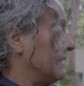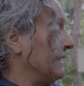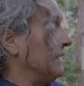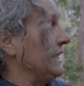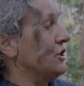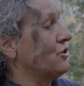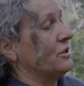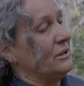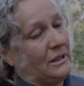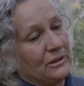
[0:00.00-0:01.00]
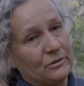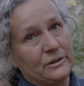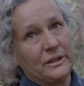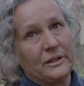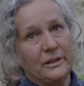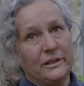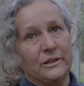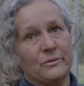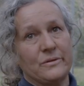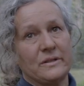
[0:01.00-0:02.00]
the leach into the
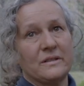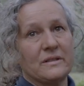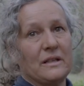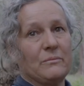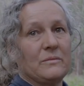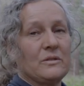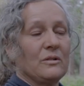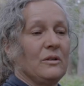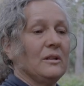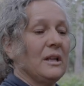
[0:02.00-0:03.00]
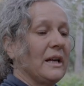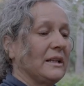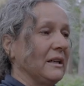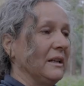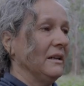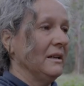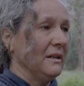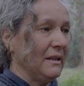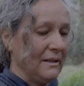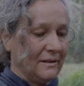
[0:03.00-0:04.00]
ecosystem. So like
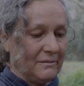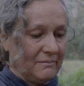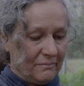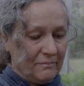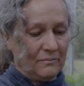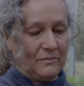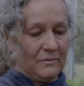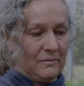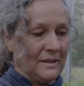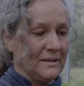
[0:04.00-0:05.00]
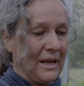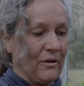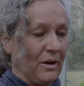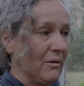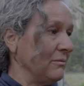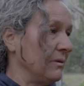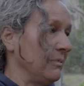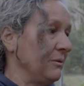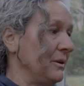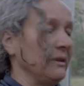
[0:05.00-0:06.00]
this area,
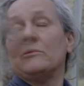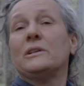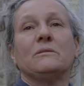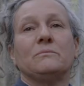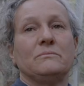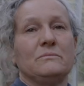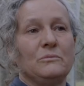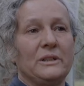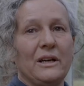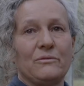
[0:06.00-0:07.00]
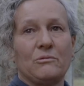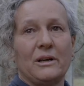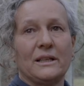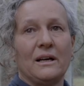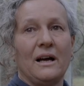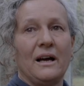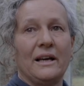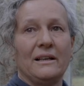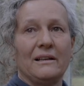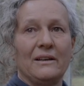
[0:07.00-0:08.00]
we have quite a
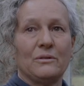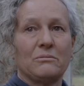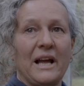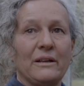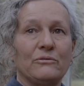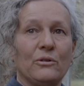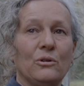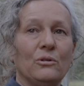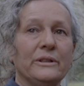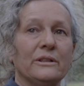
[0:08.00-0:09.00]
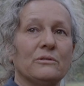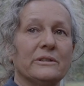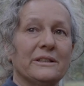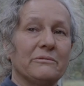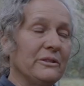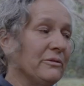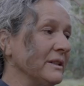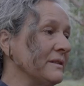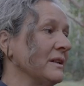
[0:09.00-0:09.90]
high level of rainfall in the northern rivers.